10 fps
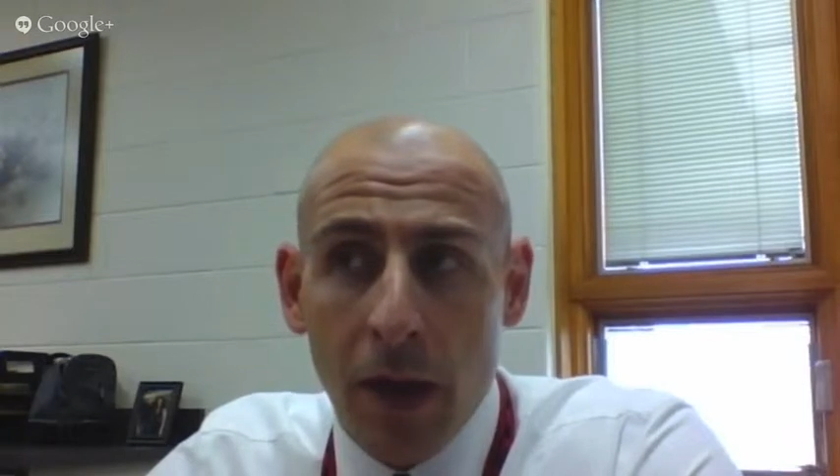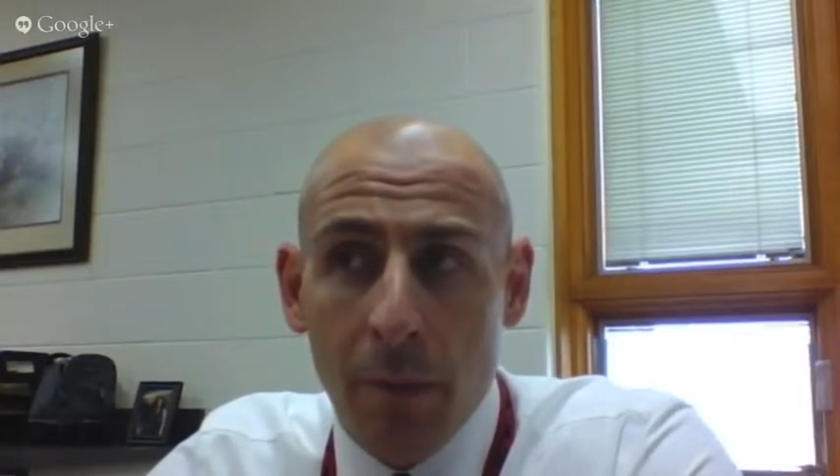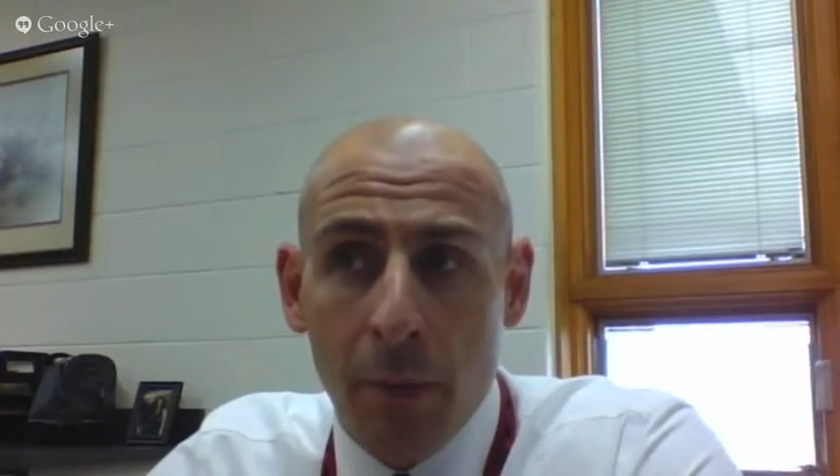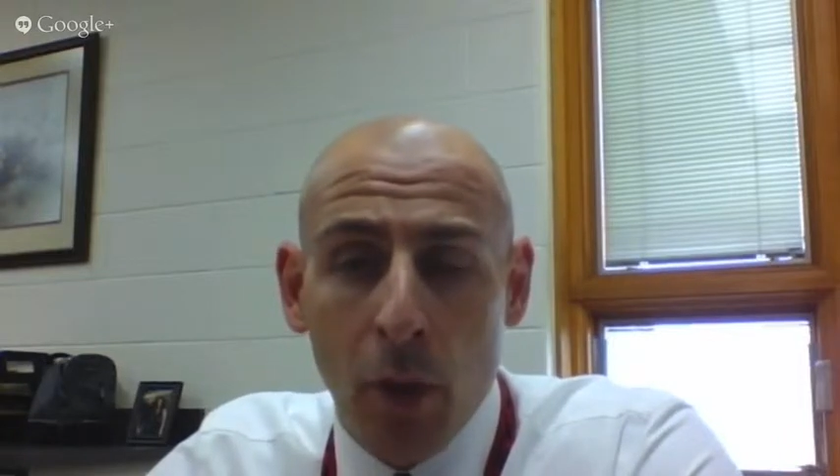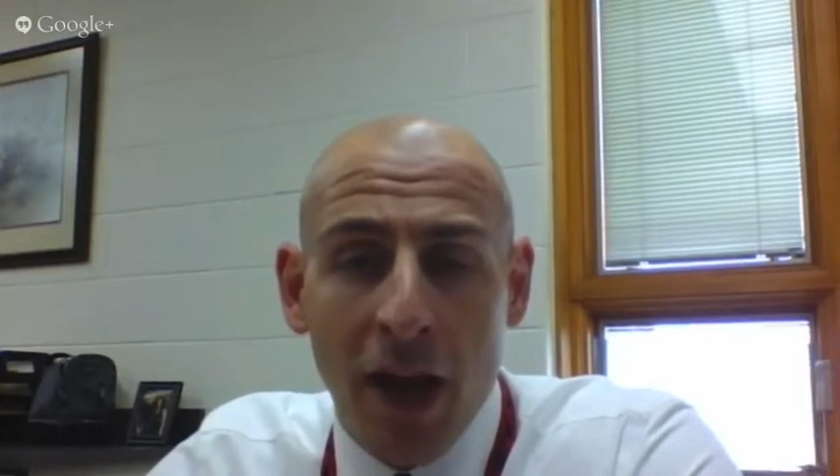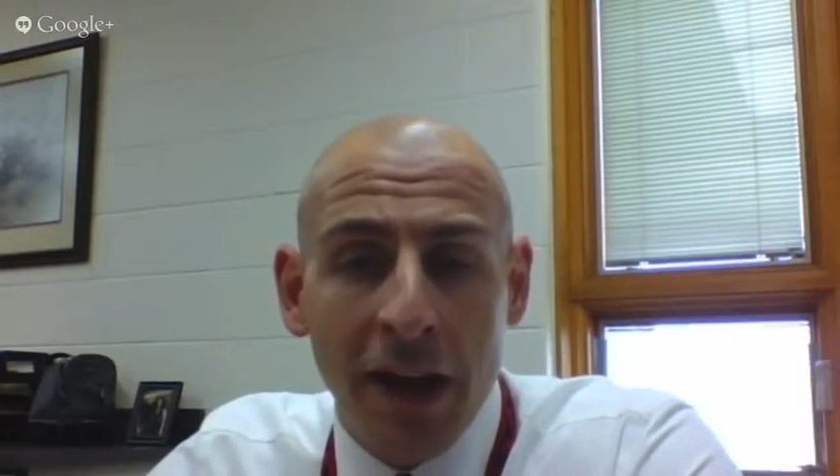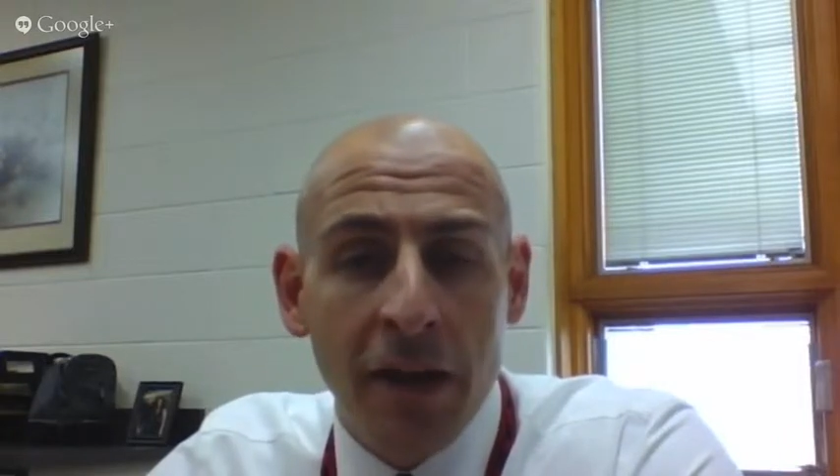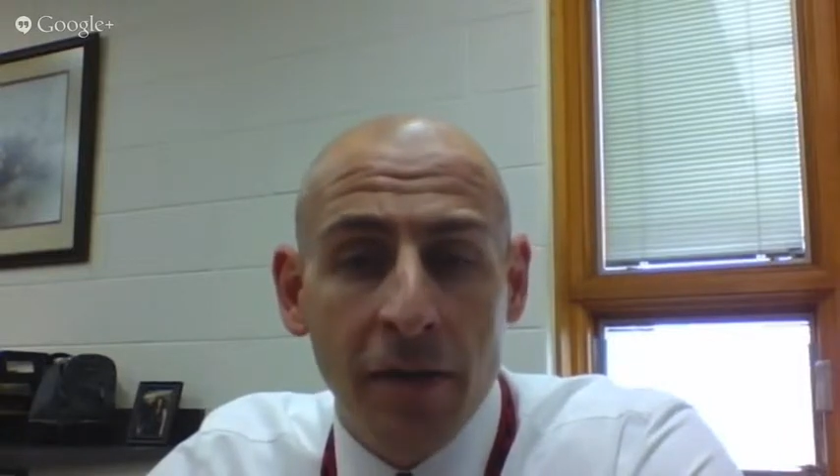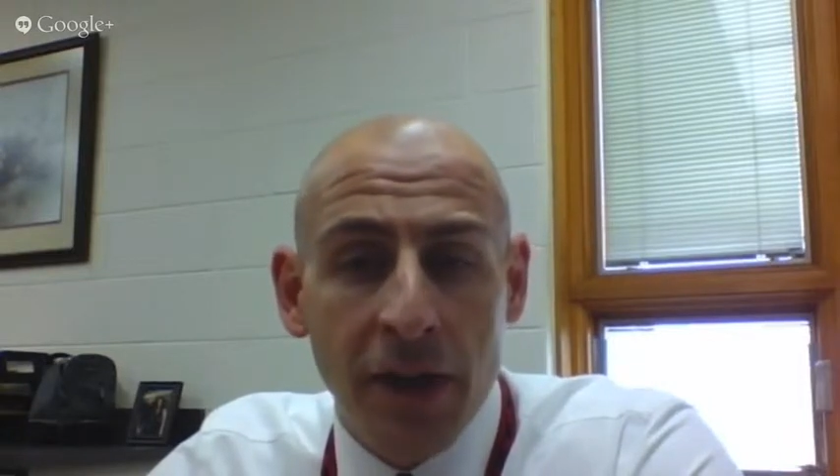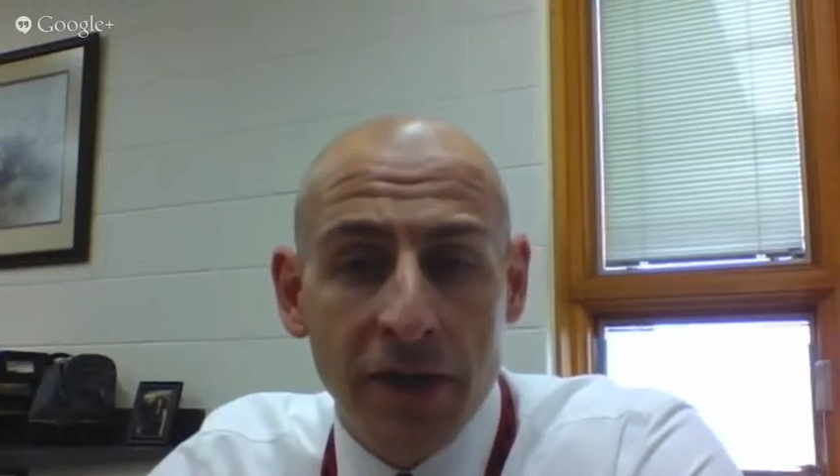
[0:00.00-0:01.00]
pull-out
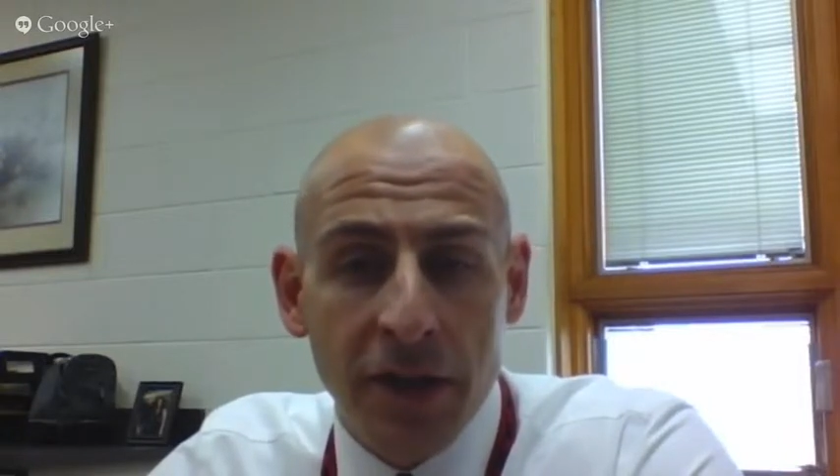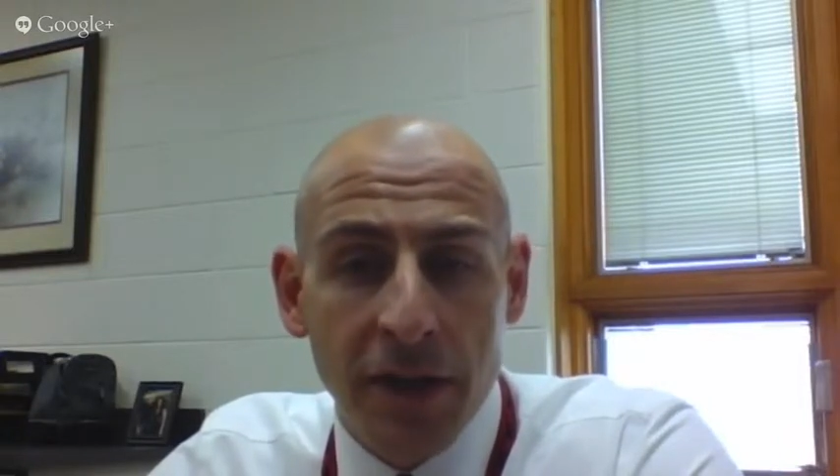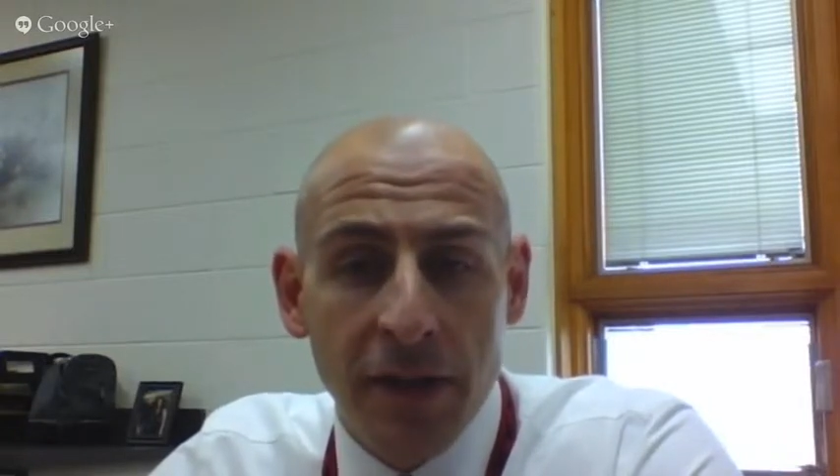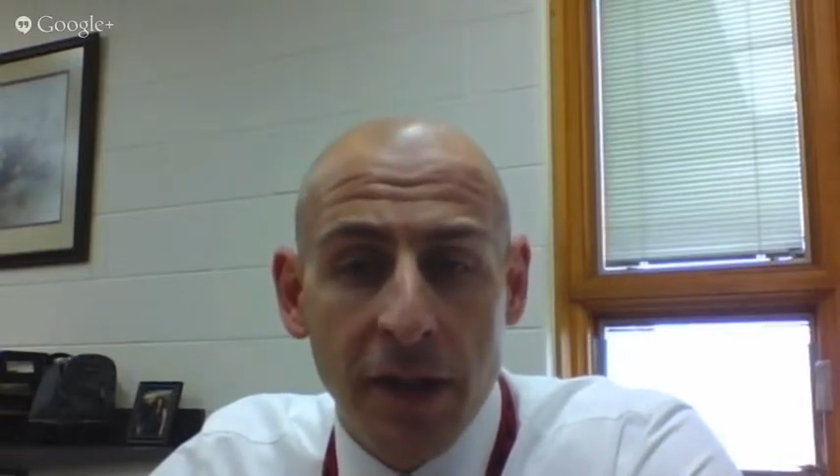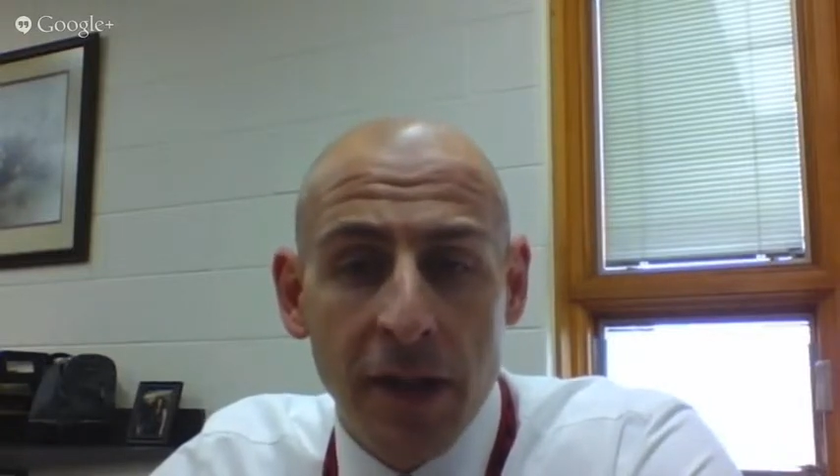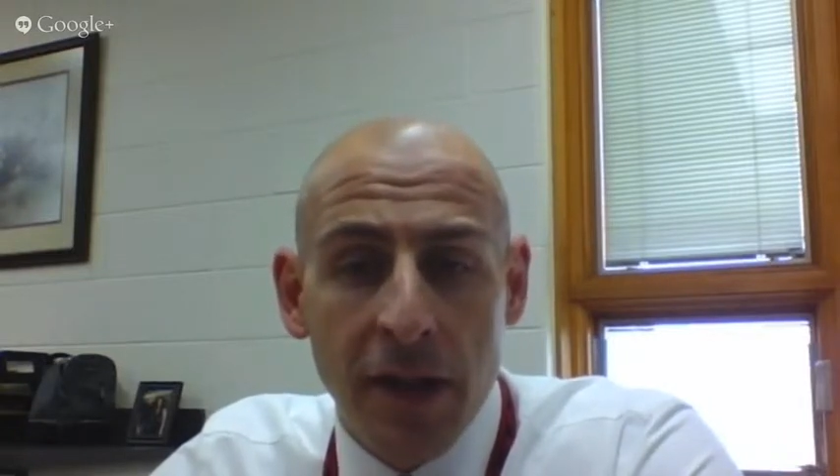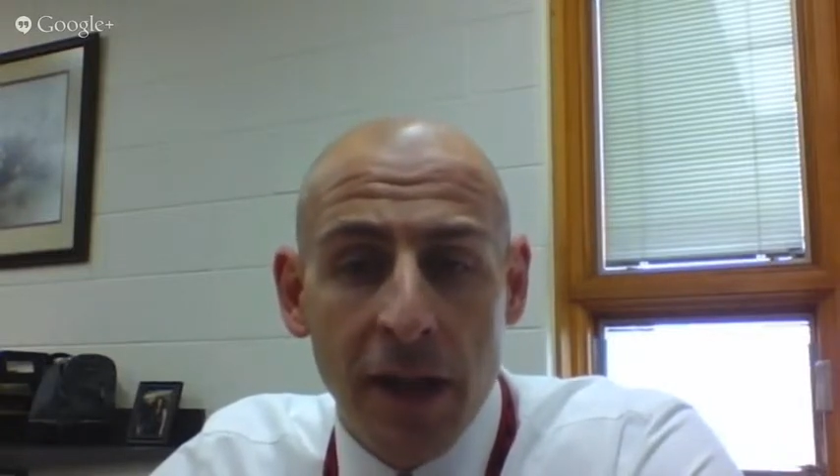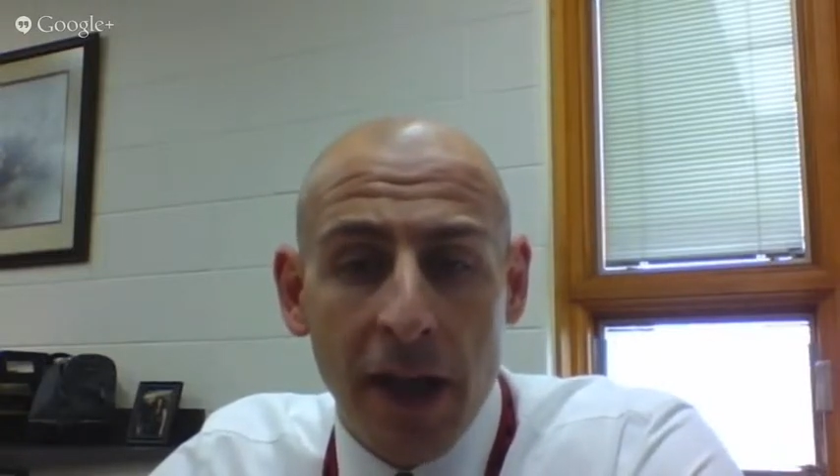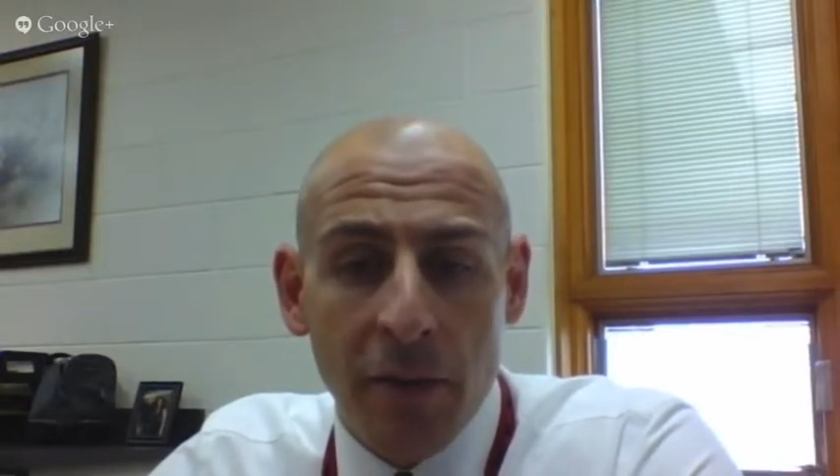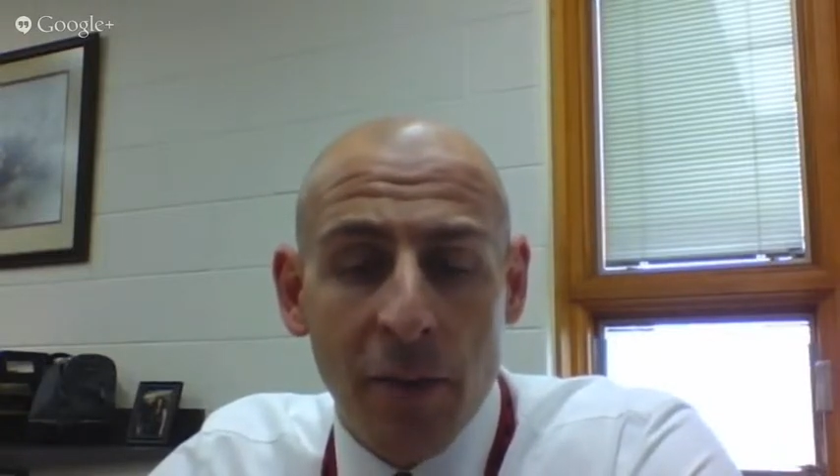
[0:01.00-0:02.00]
intervention and